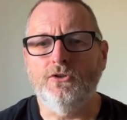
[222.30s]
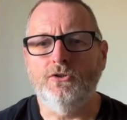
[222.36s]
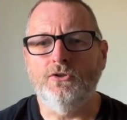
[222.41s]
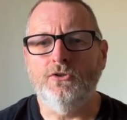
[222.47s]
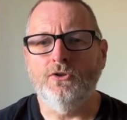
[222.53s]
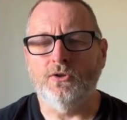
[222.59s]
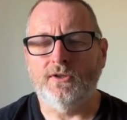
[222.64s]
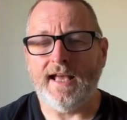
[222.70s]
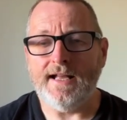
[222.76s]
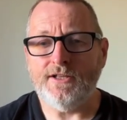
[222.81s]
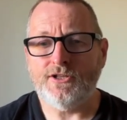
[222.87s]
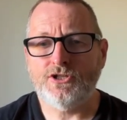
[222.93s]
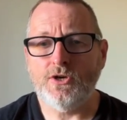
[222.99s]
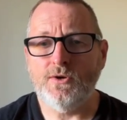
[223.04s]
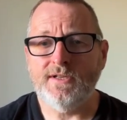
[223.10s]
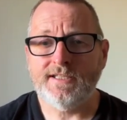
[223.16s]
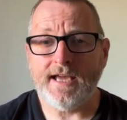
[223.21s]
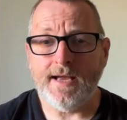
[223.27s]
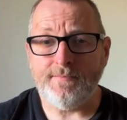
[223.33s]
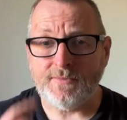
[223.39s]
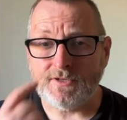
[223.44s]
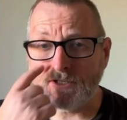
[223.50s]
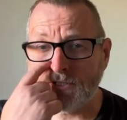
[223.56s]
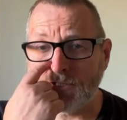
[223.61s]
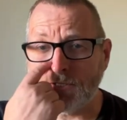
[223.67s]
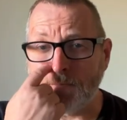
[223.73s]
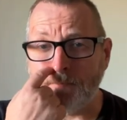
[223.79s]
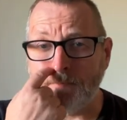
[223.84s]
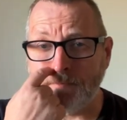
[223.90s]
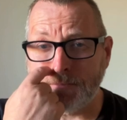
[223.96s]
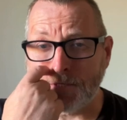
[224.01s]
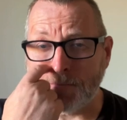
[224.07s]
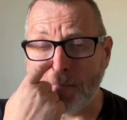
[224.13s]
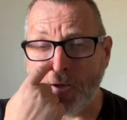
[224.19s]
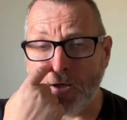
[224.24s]
You'll get 2 attempts
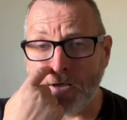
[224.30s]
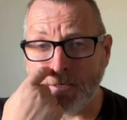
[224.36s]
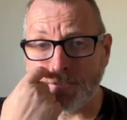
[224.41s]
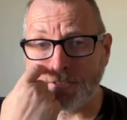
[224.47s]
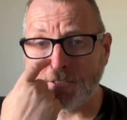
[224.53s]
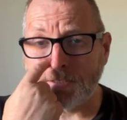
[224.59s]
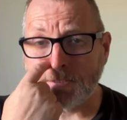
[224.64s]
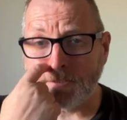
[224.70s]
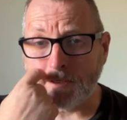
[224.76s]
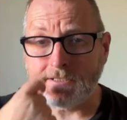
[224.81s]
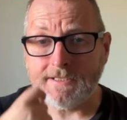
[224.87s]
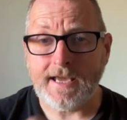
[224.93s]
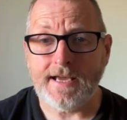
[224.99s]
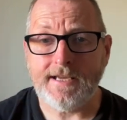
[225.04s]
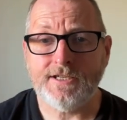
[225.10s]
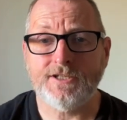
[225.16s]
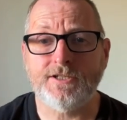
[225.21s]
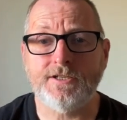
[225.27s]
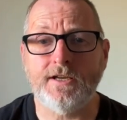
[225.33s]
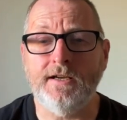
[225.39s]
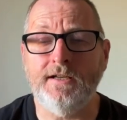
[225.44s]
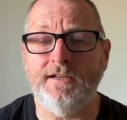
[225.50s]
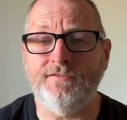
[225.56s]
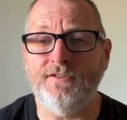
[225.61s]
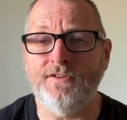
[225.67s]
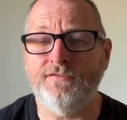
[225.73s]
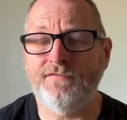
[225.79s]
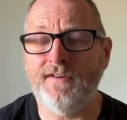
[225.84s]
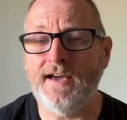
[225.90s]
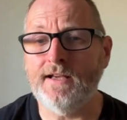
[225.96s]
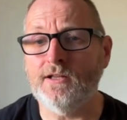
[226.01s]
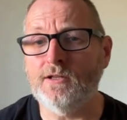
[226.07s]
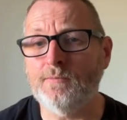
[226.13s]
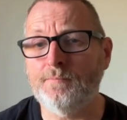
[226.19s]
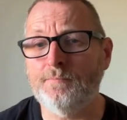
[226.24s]
to pass the test, and if you
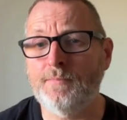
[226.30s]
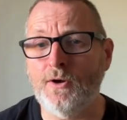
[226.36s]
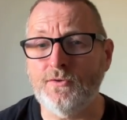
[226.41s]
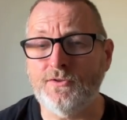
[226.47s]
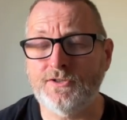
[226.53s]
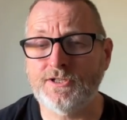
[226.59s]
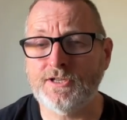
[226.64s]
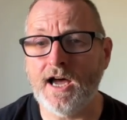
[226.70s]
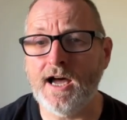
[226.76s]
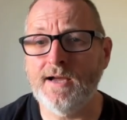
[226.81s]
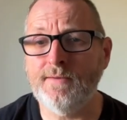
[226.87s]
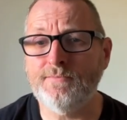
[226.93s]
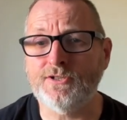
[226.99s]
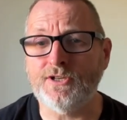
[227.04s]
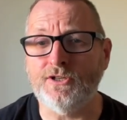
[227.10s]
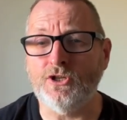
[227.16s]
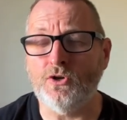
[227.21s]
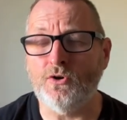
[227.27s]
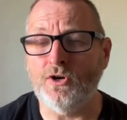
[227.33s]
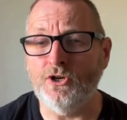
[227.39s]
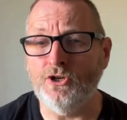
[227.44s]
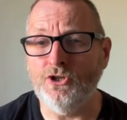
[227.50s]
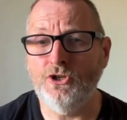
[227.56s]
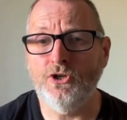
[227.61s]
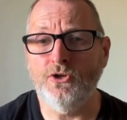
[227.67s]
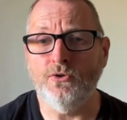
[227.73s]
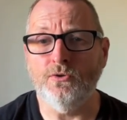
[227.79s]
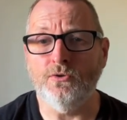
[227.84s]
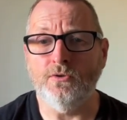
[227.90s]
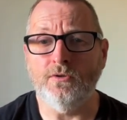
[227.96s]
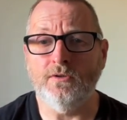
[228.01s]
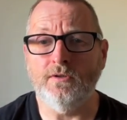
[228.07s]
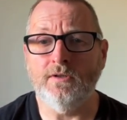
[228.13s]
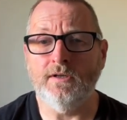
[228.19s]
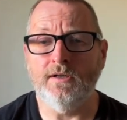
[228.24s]
fail both times and you're a
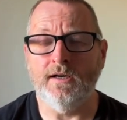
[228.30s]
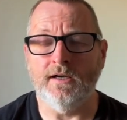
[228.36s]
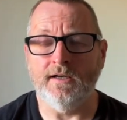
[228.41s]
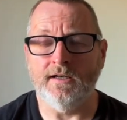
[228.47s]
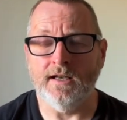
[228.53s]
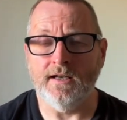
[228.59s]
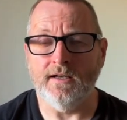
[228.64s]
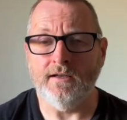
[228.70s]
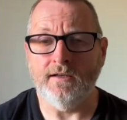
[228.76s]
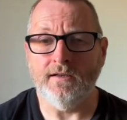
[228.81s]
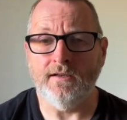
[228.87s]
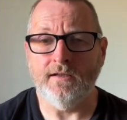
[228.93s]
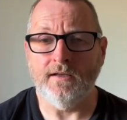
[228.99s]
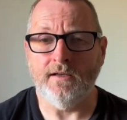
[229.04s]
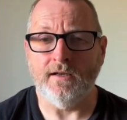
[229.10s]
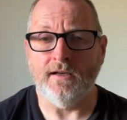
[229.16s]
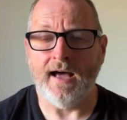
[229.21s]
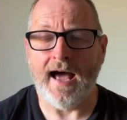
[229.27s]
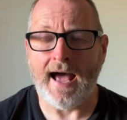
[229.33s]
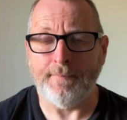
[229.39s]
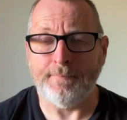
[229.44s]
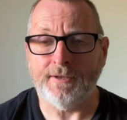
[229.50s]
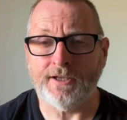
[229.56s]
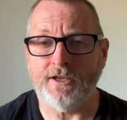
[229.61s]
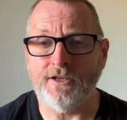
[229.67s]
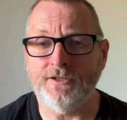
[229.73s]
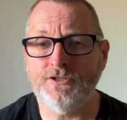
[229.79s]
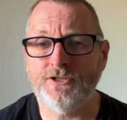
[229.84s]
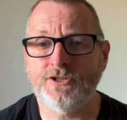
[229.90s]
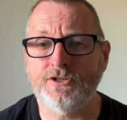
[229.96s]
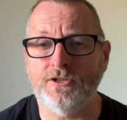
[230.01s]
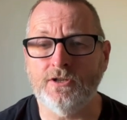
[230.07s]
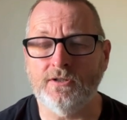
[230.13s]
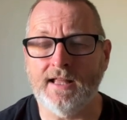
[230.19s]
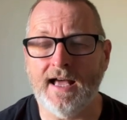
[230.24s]
new
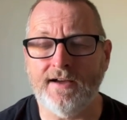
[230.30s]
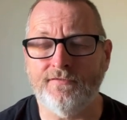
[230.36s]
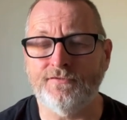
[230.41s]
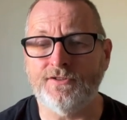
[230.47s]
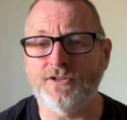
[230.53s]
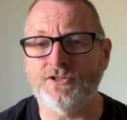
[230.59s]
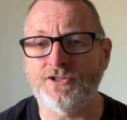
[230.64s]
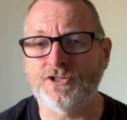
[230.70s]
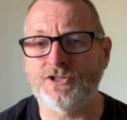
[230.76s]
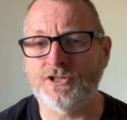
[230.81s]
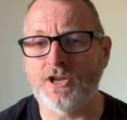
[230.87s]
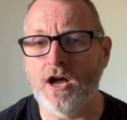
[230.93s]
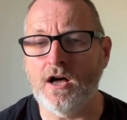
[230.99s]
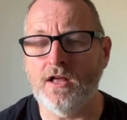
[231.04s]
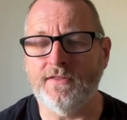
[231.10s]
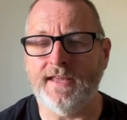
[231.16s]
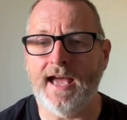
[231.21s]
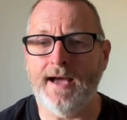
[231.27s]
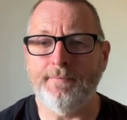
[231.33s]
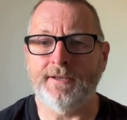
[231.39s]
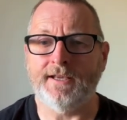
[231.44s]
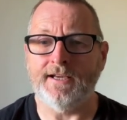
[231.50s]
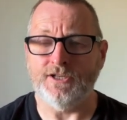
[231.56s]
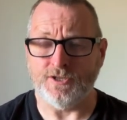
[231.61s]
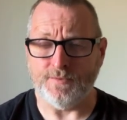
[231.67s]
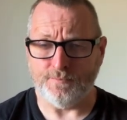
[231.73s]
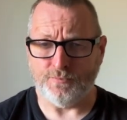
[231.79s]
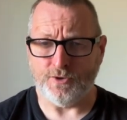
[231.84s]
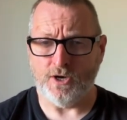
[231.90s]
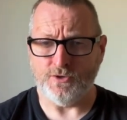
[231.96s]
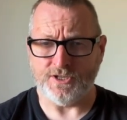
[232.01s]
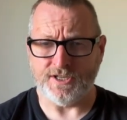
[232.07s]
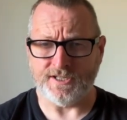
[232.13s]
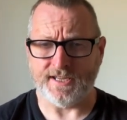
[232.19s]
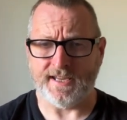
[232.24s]
applicant, you'll have to start the application
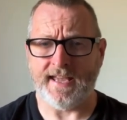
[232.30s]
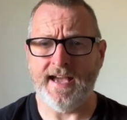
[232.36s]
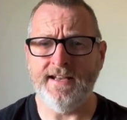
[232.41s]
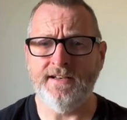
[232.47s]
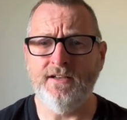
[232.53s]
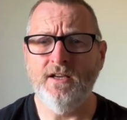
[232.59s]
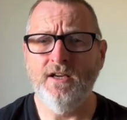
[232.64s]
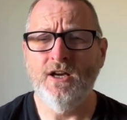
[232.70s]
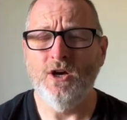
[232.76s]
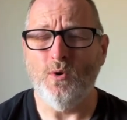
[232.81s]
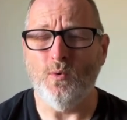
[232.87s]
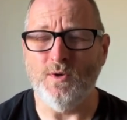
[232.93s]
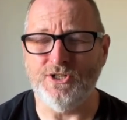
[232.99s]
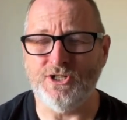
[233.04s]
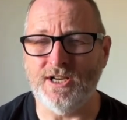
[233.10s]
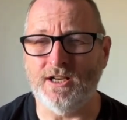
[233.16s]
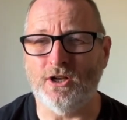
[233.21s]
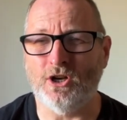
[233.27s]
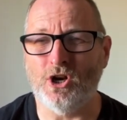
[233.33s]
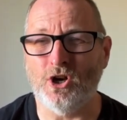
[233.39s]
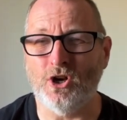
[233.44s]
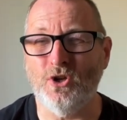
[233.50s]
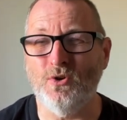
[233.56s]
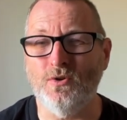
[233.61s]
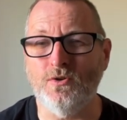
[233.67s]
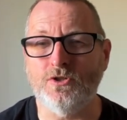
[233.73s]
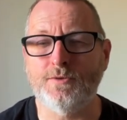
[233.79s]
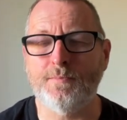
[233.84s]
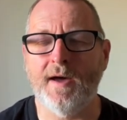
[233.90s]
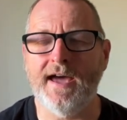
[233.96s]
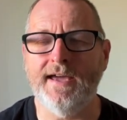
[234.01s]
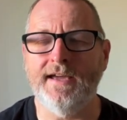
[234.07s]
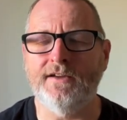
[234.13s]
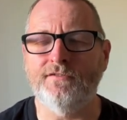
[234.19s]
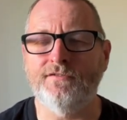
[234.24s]
process again, which includes
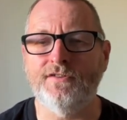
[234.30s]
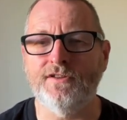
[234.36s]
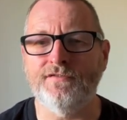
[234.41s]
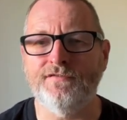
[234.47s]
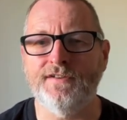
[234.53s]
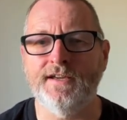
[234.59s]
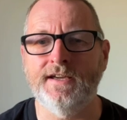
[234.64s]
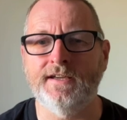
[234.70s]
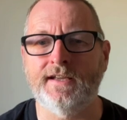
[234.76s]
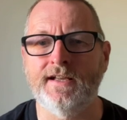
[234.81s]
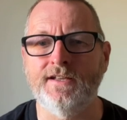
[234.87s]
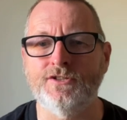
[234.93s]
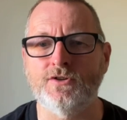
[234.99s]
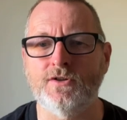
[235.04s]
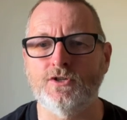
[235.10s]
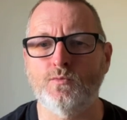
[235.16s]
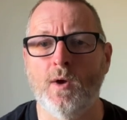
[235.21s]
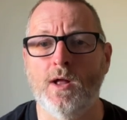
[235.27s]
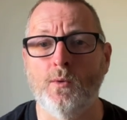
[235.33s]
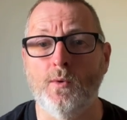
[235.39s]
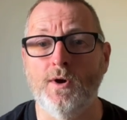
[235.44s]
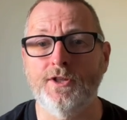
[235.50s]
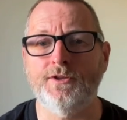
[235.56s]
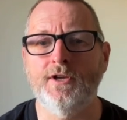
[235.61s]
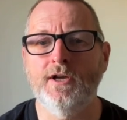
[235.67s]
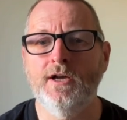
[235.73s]
paying for the fee again. So it's well worth